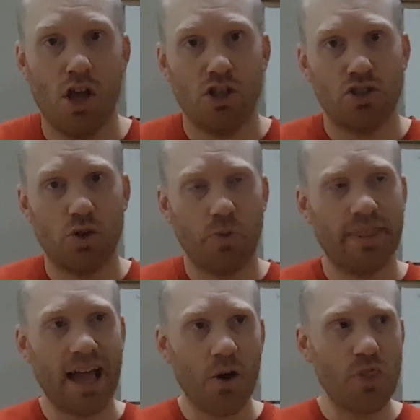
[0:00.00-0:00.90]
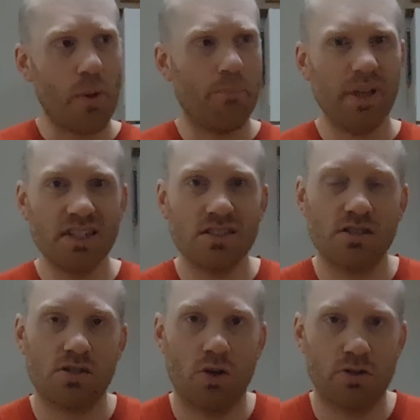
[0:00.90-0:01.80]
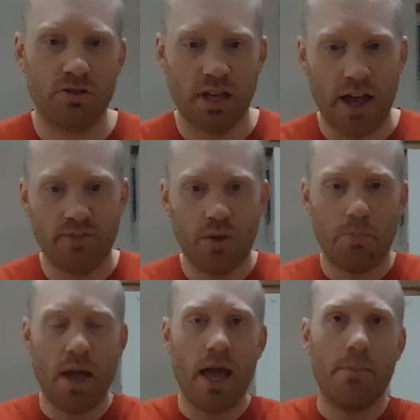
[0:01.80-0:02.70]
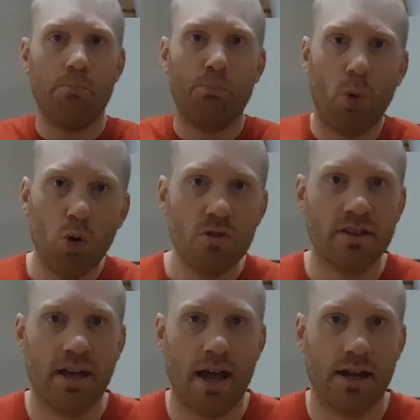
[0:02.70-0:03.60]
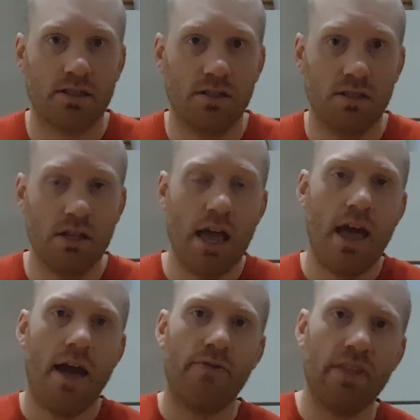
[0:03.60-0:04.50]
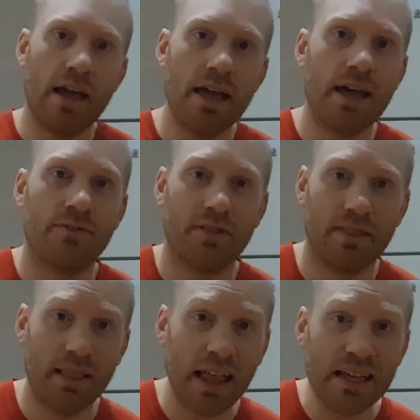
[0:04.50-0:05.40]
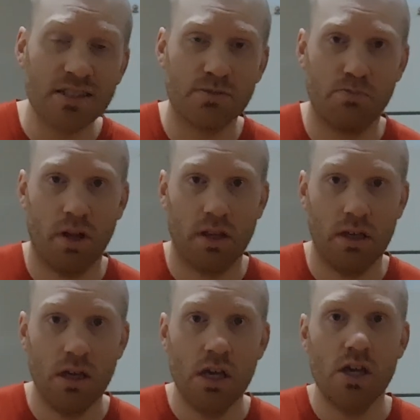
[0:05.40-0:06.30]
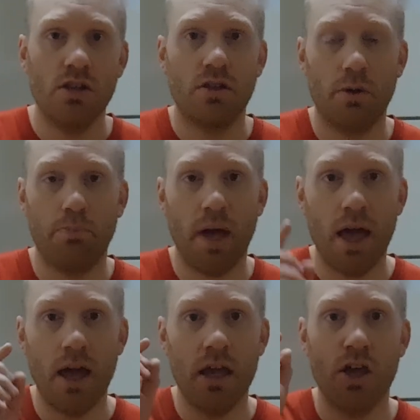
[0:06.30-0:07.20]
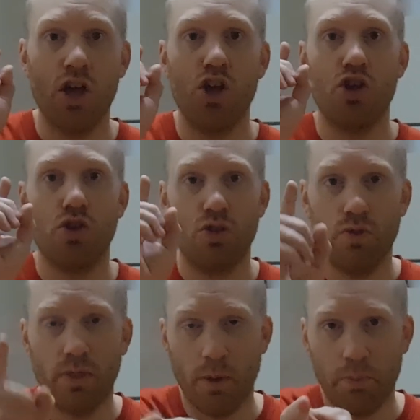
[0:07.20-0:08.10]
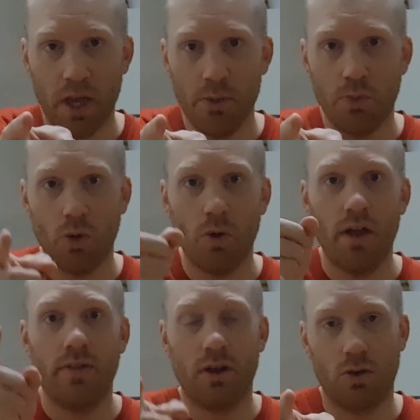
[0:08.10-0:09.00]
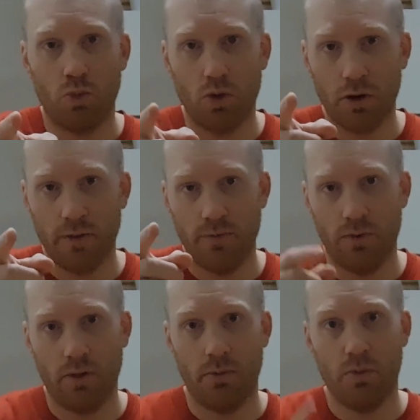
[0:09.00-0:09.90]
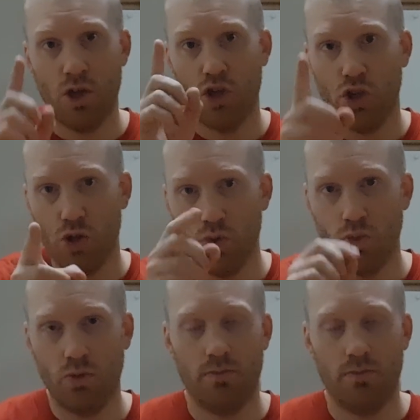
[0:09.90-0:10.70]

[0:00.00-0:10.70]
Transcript: So now the business owners have to pay more taxes, and they have less money to pay the people that are working for them, you